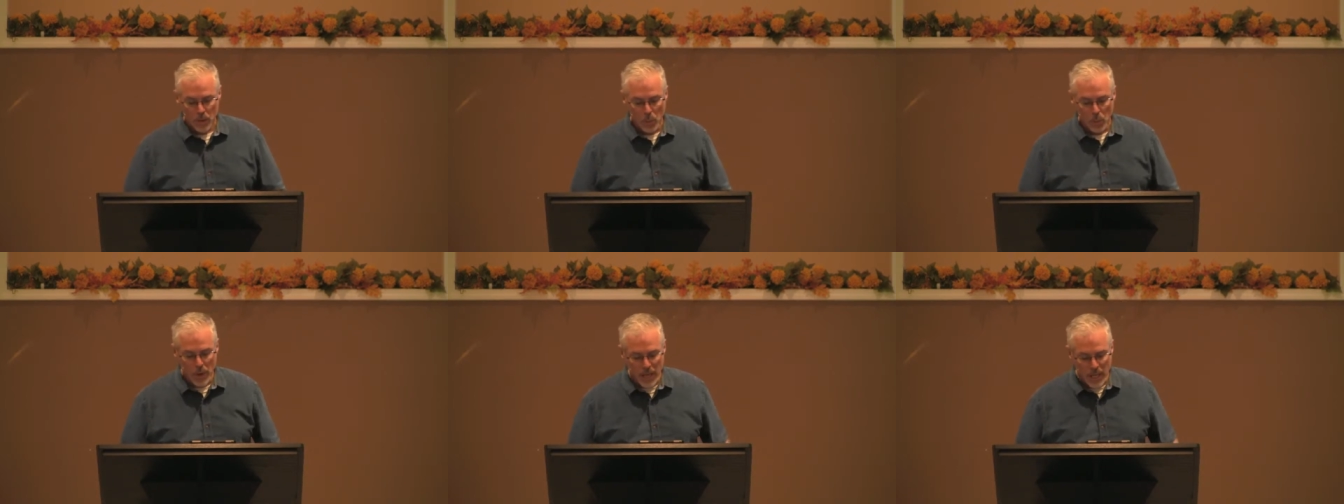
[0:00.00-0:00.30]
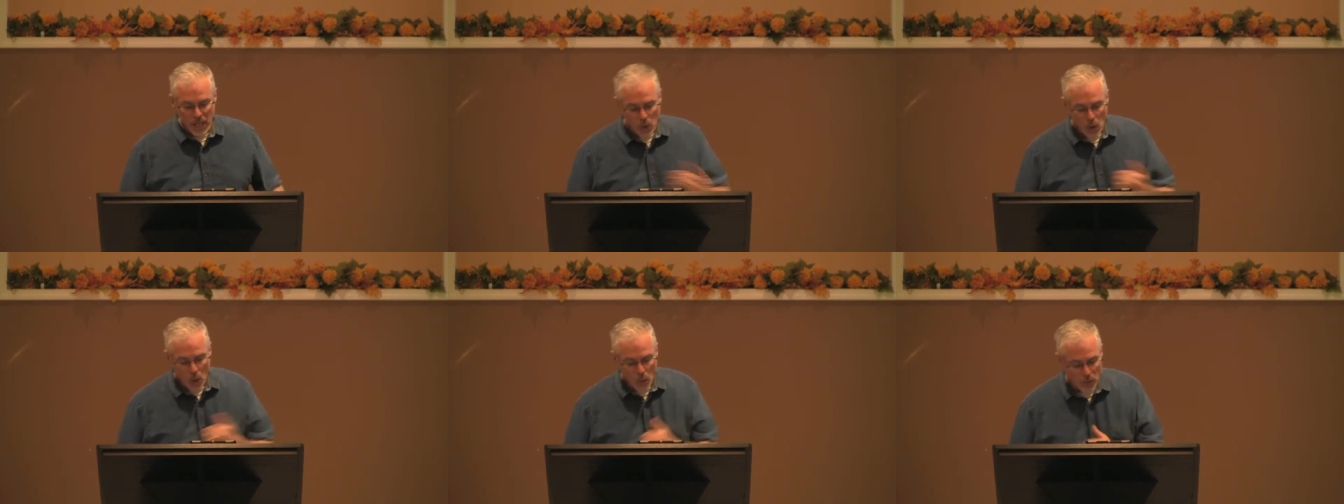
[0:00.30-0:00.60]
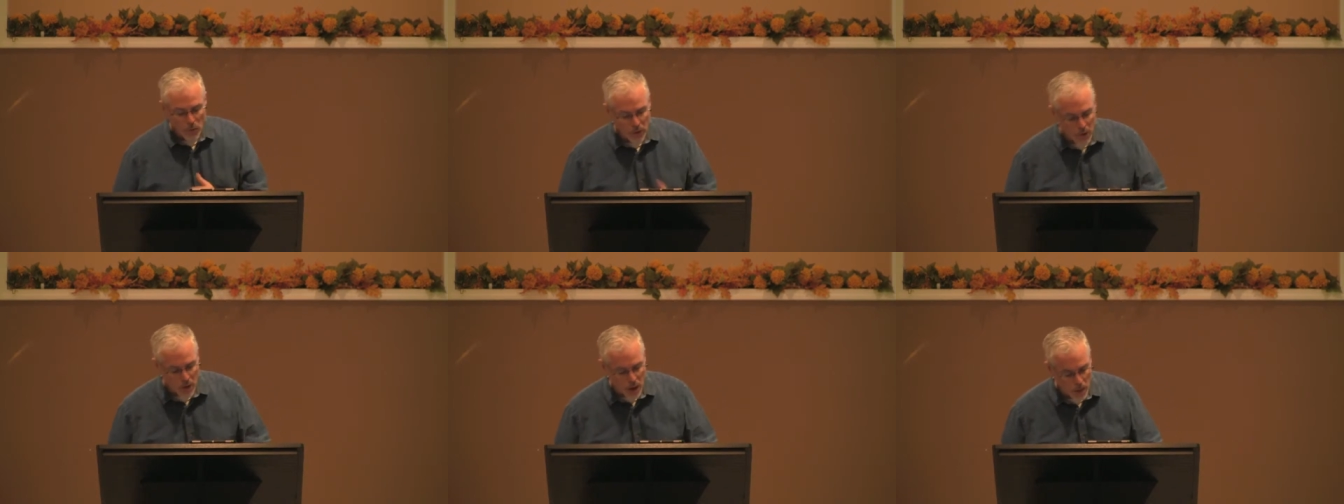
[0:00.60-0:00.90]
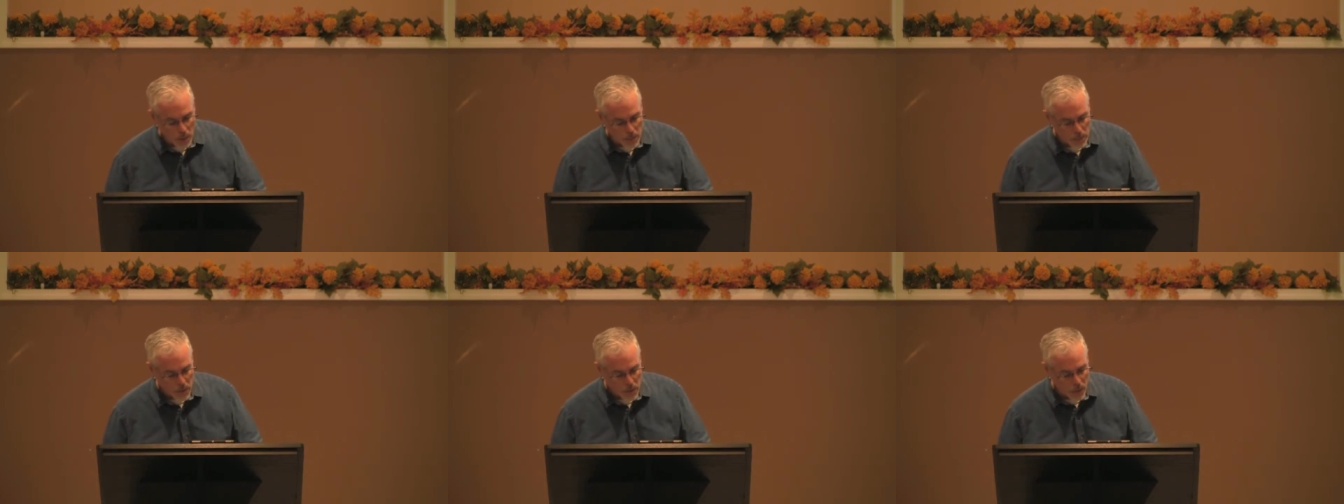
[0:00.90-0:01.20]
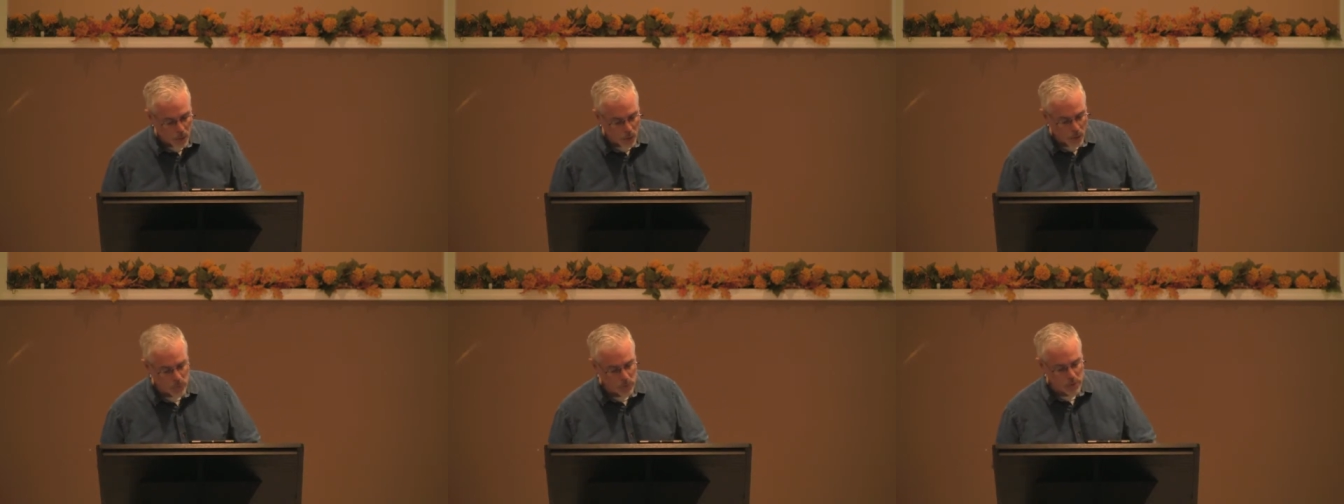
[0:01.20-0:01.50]
We can overcome the
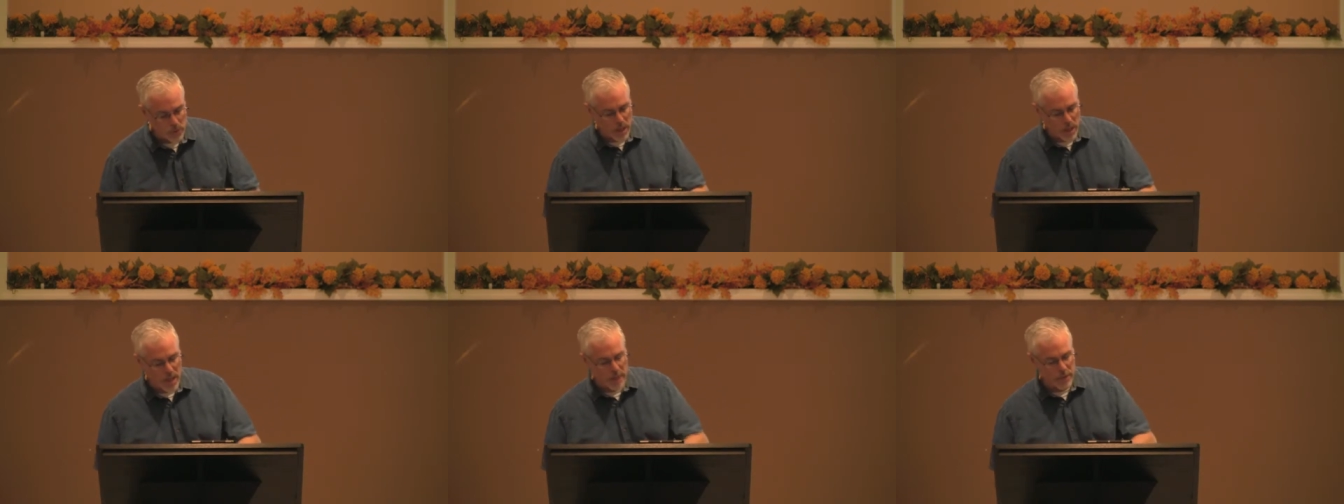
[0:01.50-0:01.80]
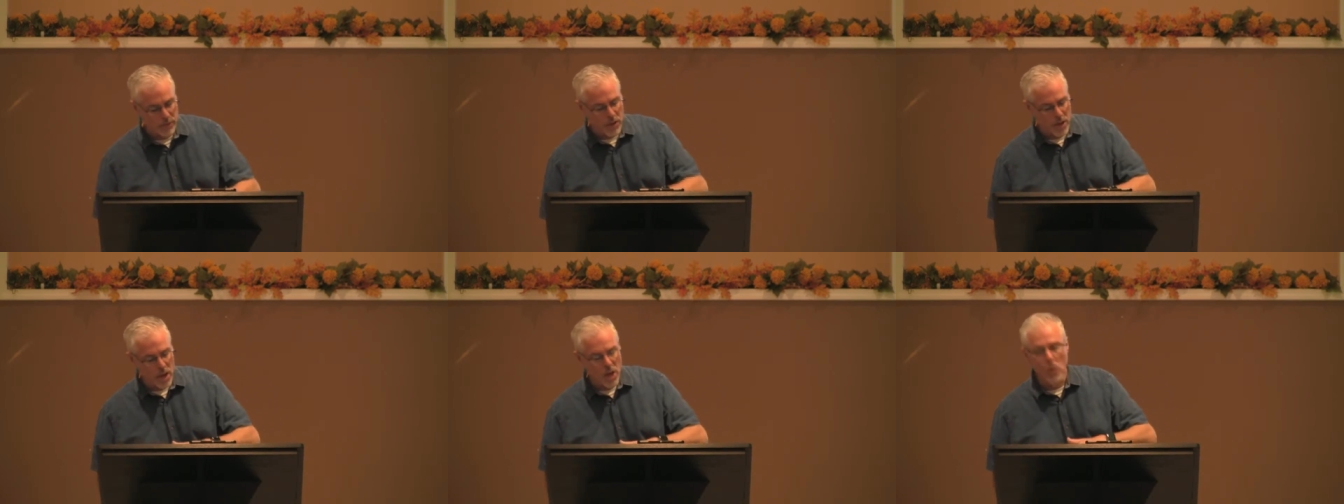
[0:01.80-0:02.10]
old life.